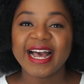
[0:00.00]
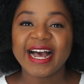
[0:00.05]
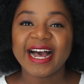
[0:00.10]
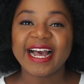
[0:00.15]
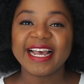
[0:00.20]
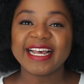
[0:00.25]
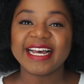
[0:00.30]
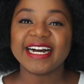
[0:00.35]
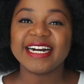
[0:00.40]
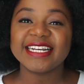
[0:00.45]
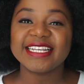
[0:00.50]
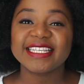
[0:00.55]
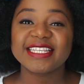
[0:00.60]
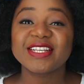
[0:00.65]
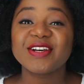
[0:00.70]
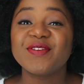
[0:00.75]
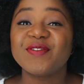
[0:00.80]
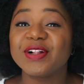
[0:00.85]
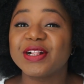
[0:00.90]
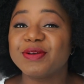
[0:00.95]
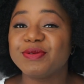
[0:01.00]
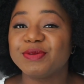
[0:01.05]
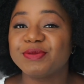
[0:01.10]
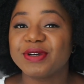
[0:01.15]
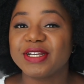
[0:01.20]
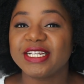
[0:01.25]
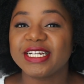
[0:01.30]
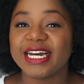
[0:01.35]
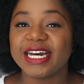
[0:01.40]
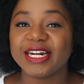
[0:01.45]
Hi guys, welcome to
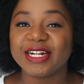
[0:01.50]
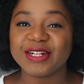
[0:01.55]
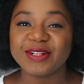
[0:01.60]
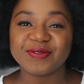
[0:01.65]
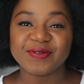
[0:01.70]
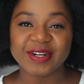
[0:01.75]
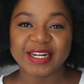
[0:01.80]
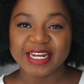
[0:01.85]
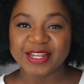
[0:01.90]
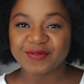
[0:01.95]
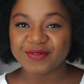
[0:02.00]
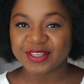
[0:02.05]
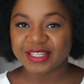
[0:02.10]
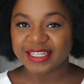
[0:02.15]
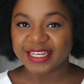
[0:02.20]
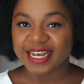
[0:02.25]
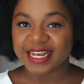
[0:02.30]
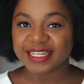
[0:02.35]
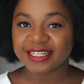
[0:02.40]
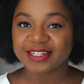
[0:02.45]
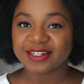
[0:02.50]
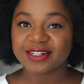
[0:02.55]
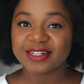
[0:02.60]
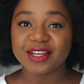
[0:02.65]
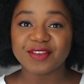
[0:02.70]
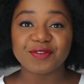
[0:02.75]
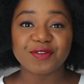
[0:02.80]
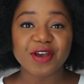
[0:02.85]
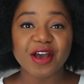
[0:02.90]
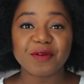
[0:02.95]
my channel. My name is Yasser.
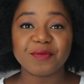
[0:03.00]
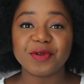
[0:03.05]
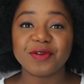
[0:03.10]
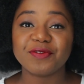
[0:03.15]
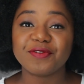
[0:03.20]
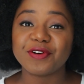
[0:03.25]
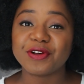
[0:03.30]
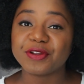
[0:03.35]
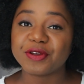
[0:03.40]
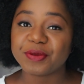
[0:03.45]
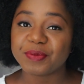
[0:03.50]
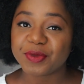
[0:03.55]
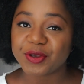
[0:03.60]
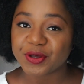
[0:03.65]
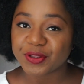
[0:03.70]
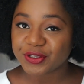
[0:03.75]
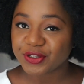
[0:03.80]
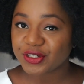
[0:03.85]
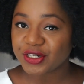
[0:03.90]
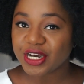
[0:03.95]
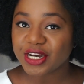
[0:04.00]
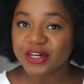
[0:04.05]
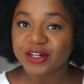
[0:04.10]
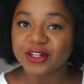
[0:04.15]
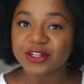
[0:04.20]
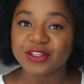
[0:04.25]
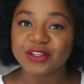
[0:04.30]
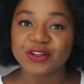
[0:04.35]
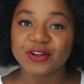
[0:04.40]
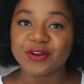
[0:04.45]
If you have been following me on the
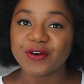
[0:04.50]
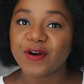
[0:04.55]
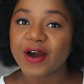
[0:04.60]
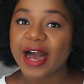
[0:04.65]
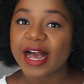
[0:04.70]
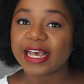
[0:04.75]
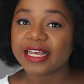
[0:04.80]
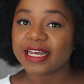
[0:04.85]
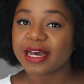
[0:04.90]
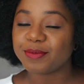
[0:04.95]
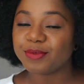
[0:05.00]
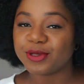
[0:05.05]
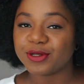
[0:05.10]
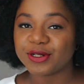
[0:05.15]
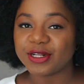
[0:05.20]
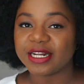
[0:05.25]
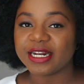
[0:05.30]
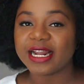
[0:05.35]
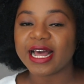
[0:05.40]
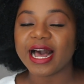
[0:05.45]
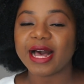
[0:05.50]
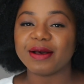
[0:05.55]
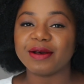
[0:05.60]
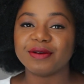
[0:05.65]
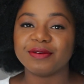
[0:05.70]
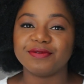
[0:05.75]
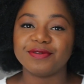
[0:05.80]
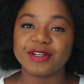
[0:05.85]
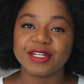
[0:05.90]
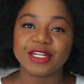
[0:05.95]
channel, you know I uploaded
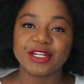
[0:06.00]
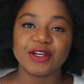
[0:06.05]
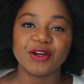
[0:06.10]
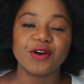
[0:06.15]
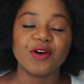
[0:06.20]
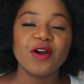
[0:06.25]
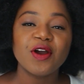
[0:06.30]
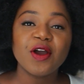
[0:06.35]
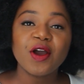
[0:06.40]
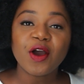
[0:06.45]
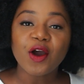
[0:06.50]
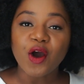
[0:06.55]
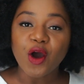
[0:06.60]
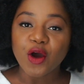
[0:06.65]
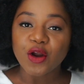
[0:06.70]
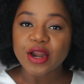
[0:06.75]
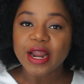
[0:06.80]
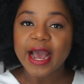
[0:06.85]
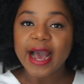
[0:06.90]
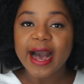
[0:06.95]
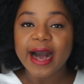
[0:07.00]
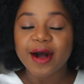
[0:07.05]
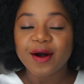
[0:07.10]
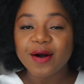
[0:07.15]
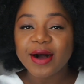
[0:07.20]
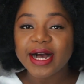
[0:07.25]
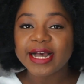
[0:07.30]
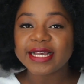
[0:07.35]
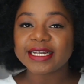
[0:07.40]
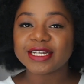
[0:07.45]
a video on
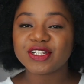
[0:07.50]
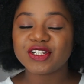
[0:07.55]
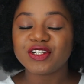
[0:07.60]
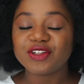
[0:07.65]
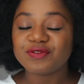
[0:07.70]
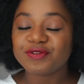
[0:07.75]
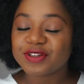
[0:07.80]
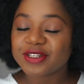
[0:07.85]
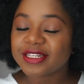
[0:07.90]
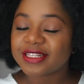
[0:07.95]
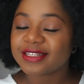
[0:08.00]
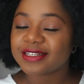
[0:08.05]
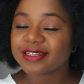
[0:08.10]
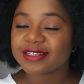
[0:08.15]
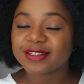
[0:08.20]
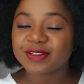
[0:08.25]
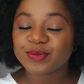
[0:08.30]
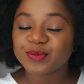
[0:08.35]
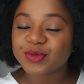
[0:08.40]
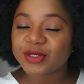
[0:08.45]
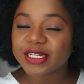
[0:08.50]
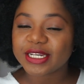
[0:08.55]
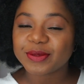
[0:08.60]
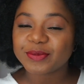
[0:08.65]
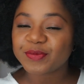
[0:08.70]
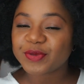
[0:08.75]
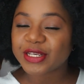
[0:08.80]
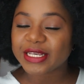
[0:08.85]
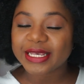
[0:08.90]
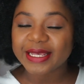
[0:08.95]
how I achieved this big
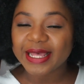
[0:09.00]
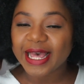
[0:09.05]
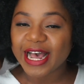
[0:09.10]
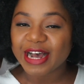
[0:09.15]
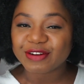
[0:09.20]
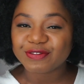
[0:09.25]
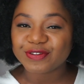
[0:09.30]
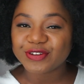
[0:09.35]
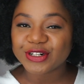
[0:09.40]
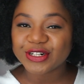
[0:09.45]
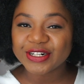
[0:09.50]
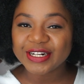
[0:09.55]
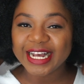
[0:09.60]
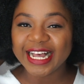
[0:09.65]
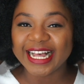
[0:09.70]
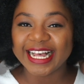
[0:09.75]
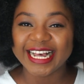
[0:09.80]
afro